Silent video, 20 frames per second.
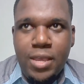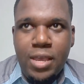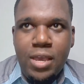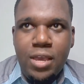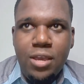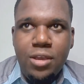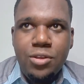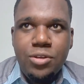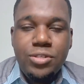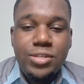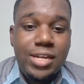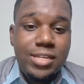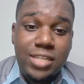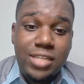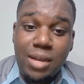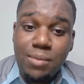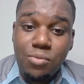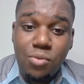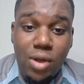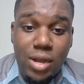You know, so I
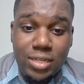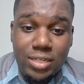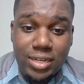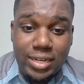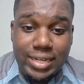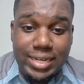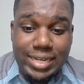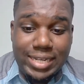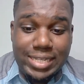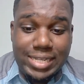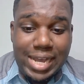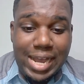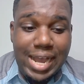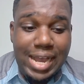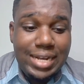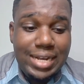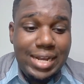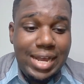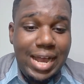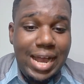stopped watering it,
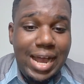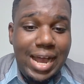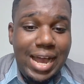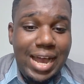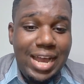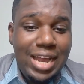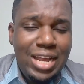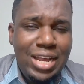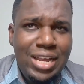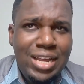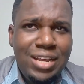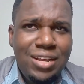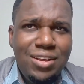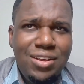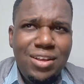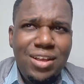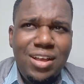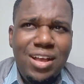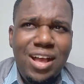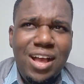and
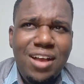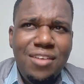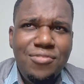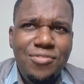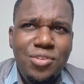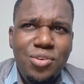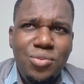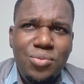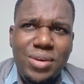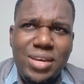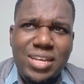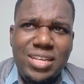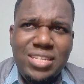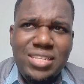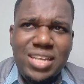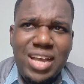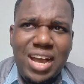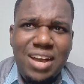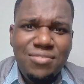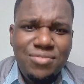a few
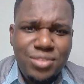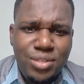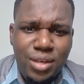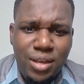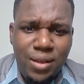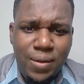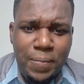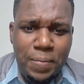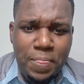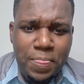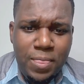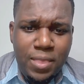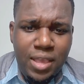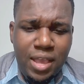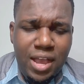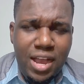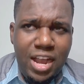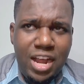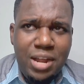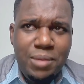weeks after,
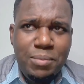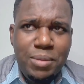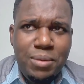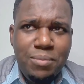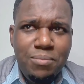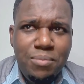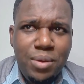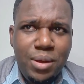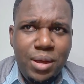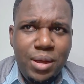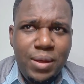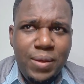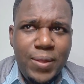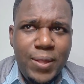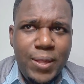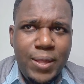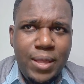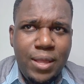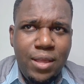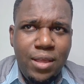I remember,
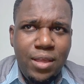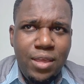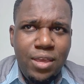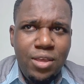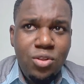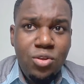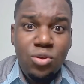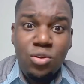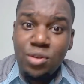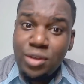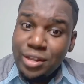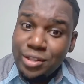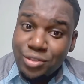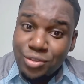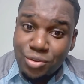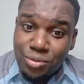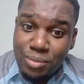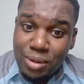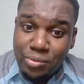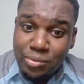you know, looking
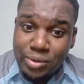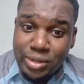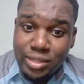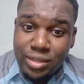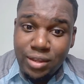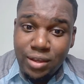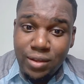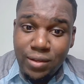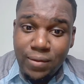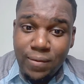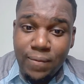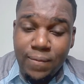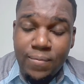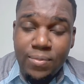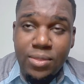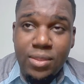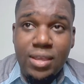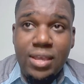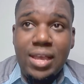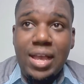through my window,
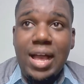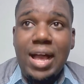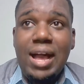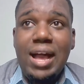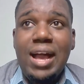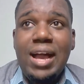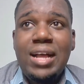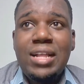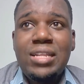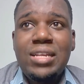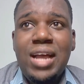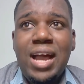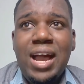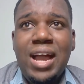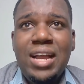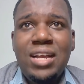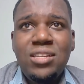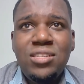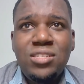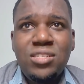and
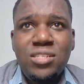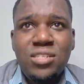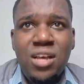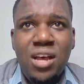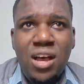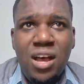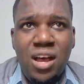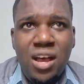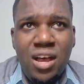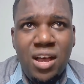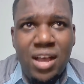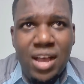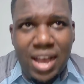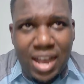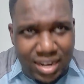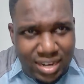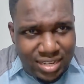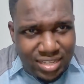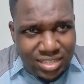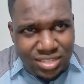I
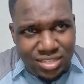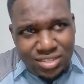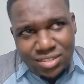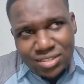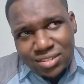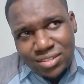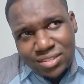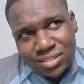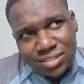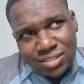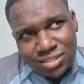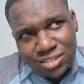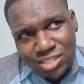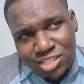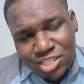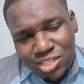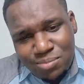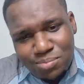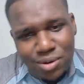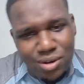saw a little
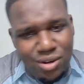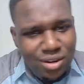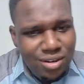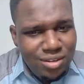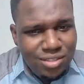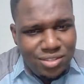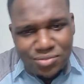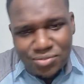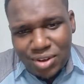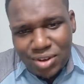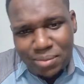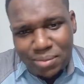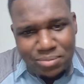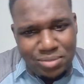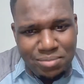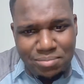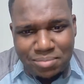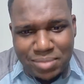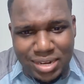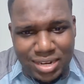sprout
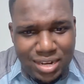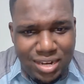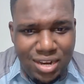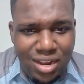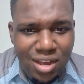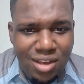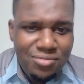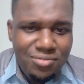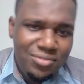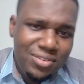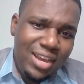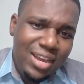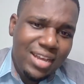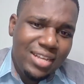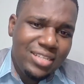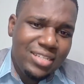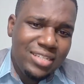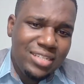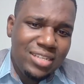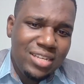from the middle of
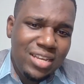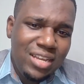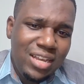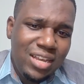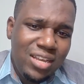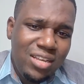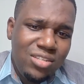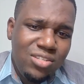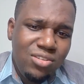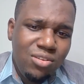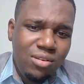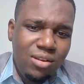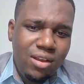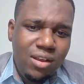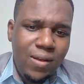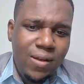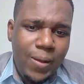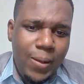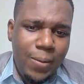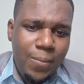that
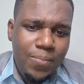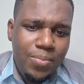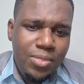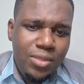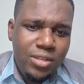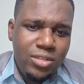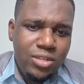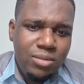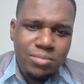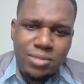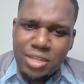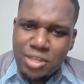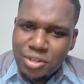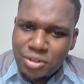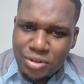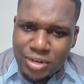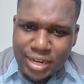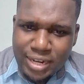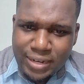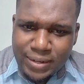sucker, something
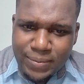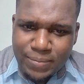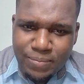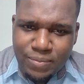green,